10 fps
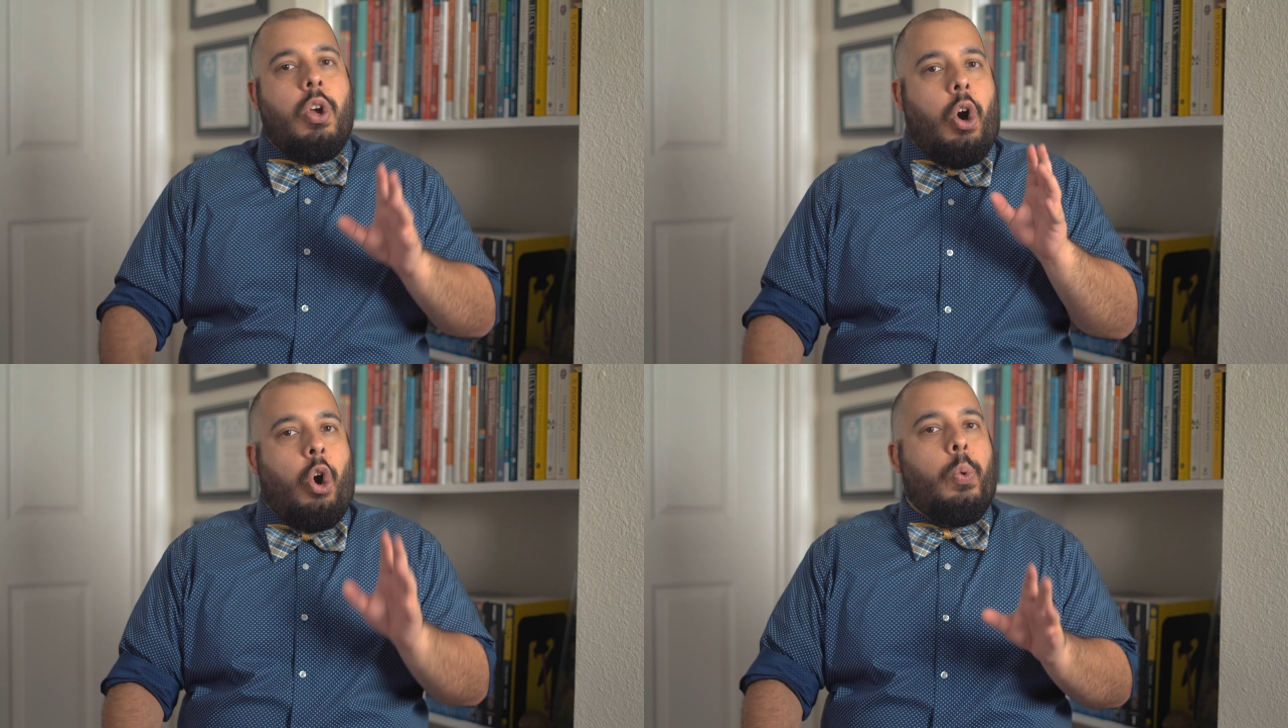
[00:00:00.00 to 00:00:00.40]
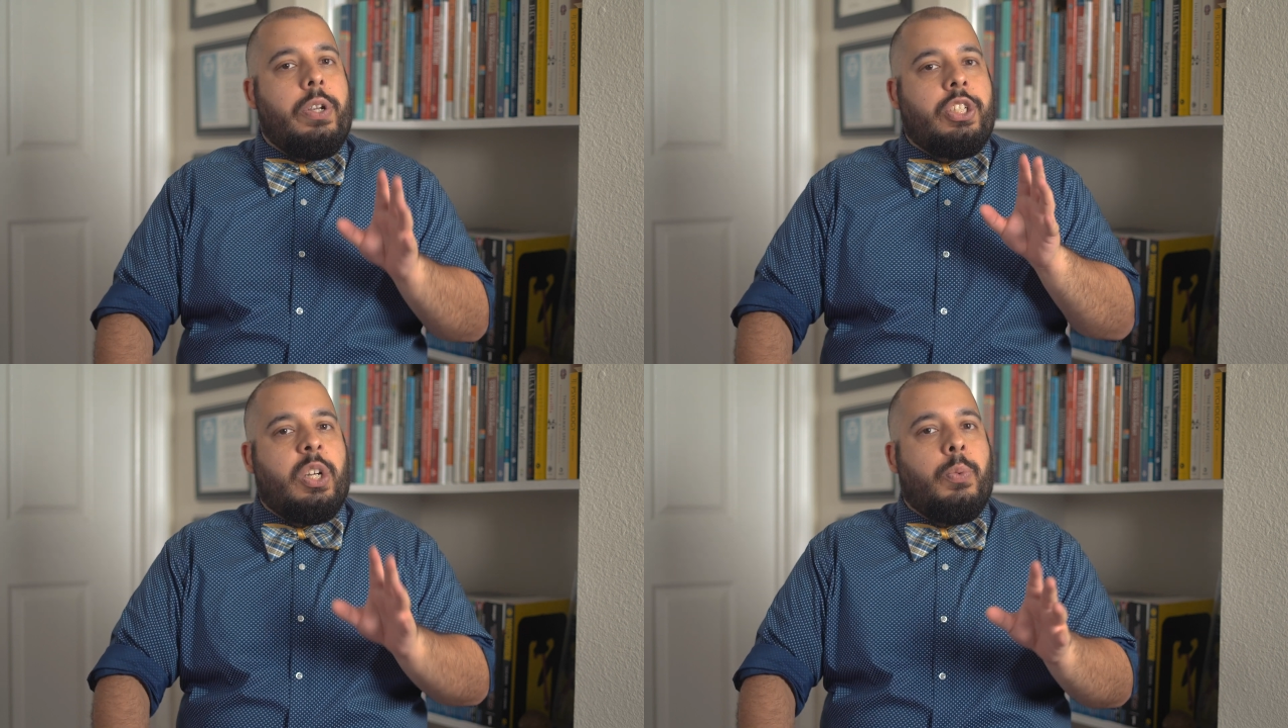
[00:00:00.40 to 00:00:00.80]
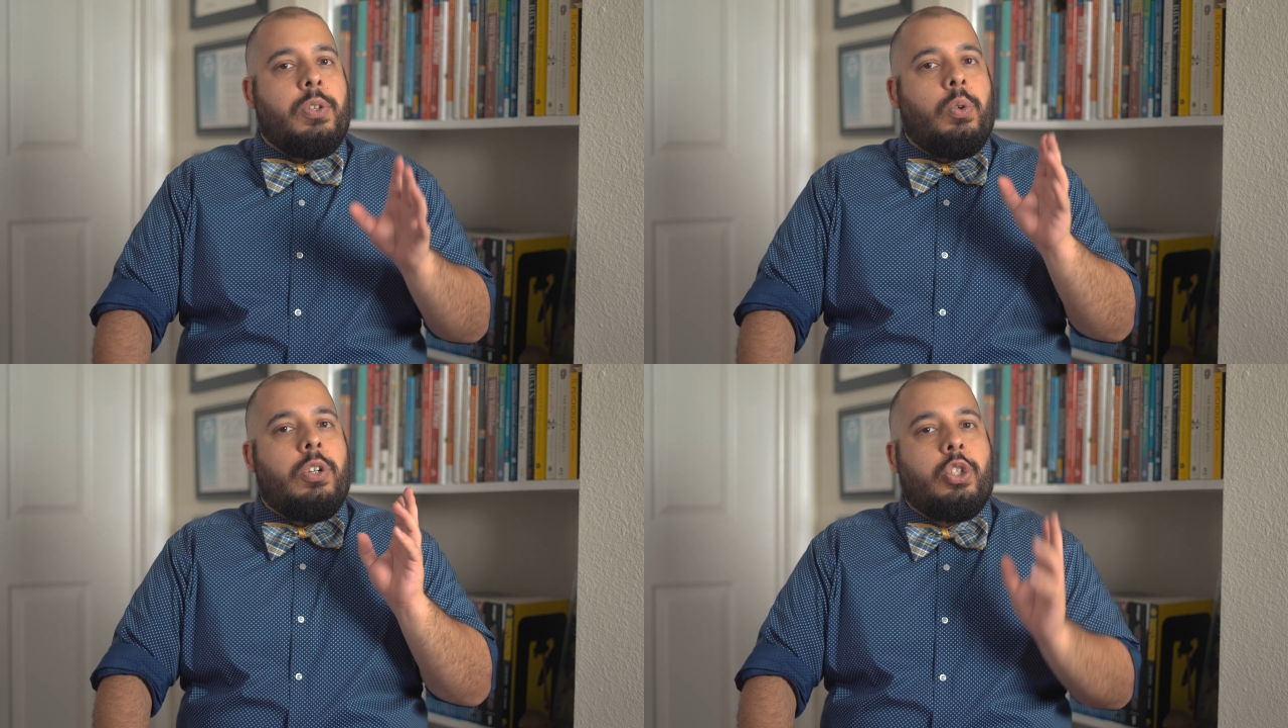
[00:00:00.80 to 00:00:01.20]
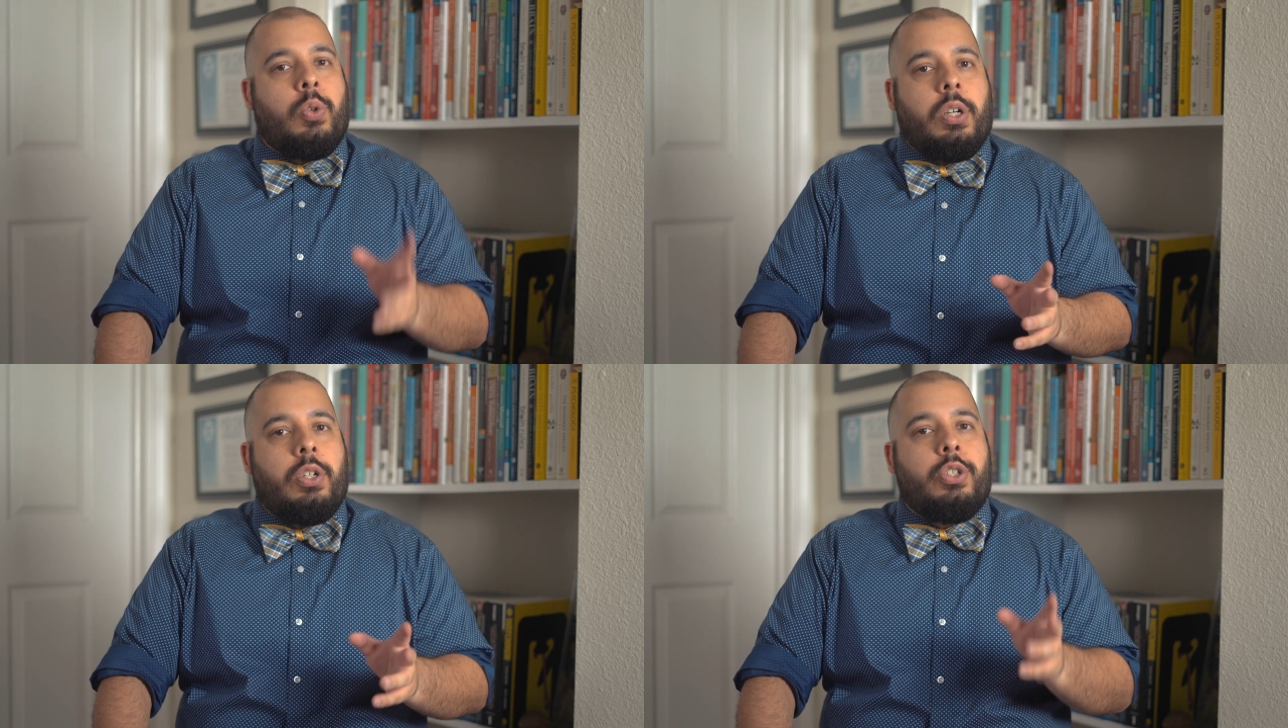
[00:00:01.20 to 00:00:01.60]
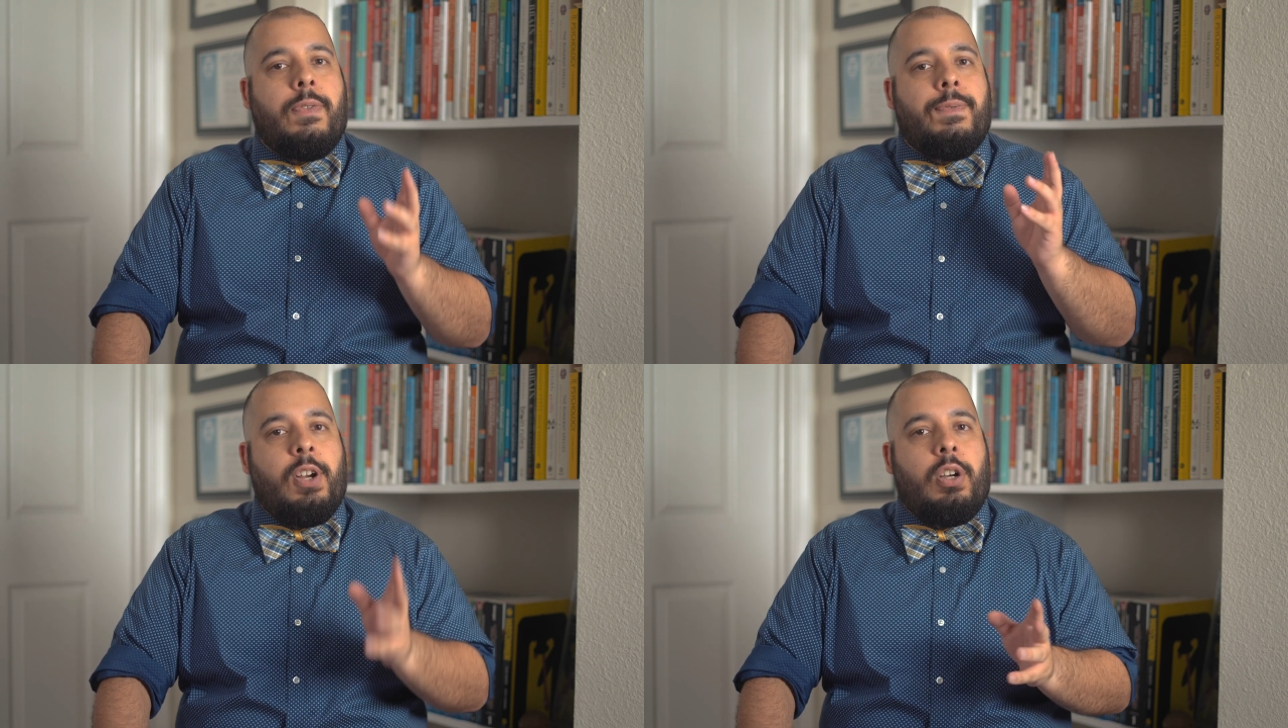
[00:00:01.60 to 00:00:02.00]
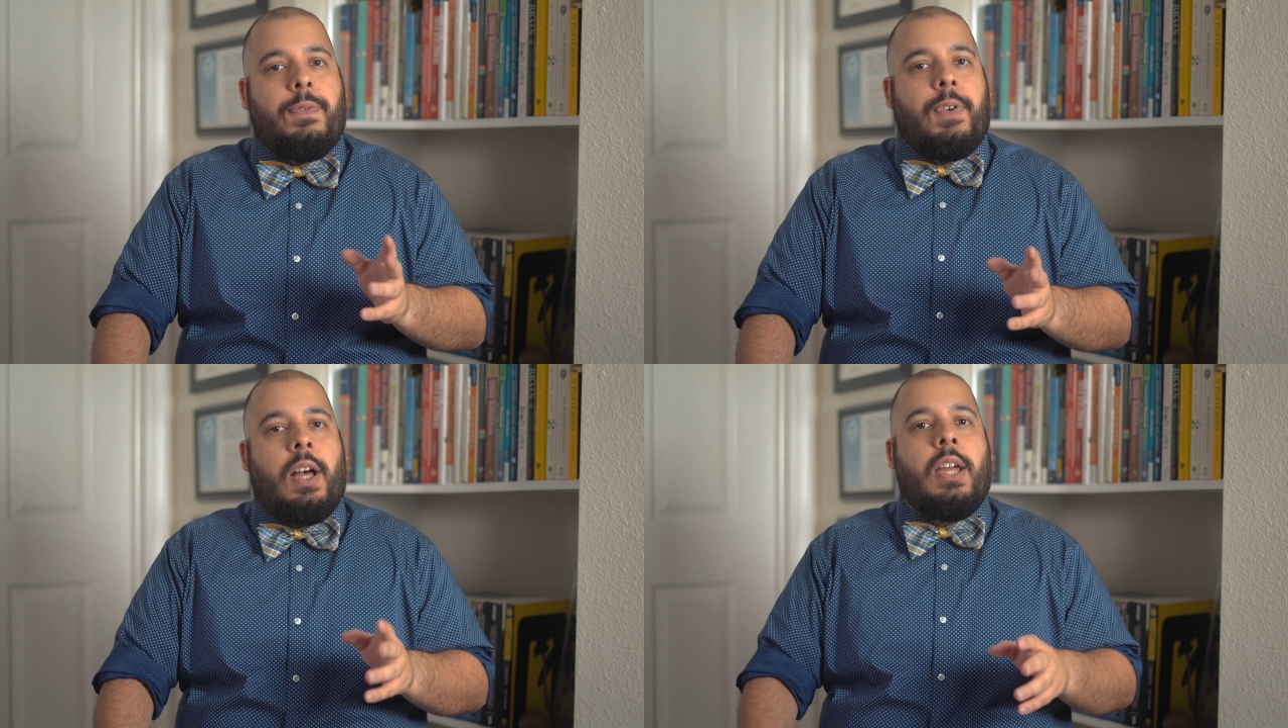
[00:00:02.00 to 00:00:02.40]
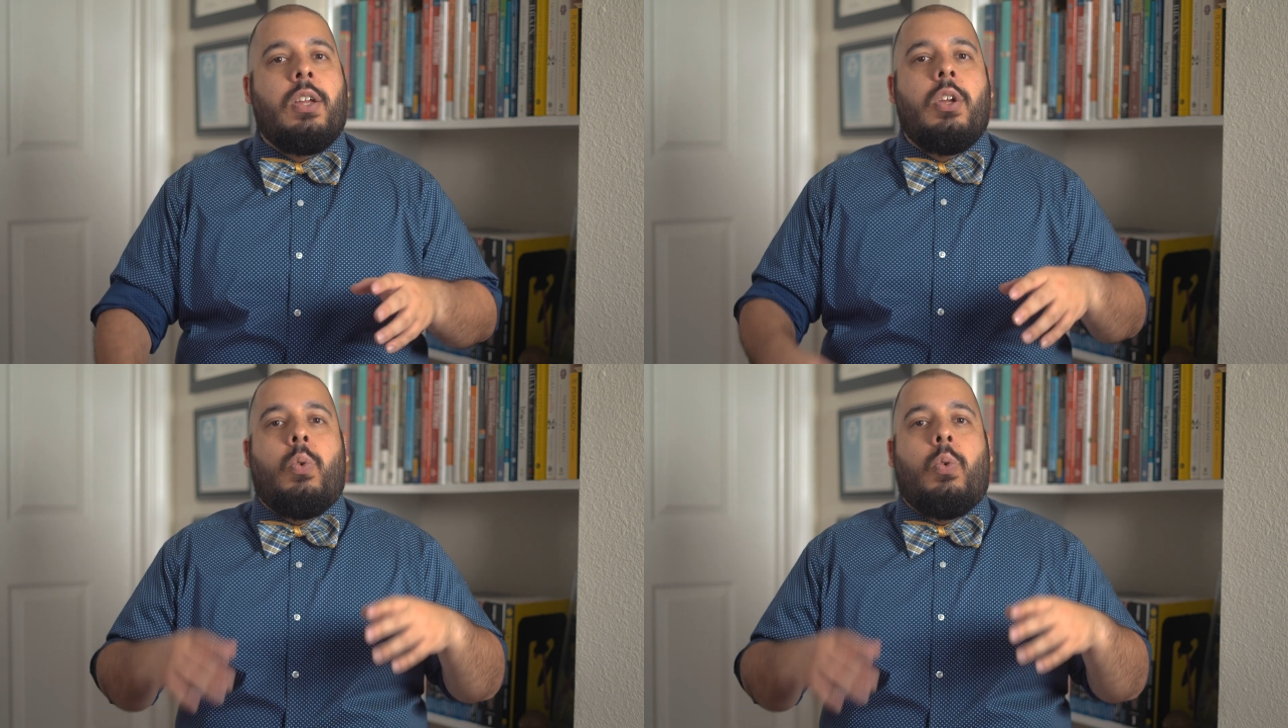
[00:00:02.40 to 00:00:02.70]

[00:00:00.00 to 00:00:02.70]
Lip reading: Always check with your instructor to verify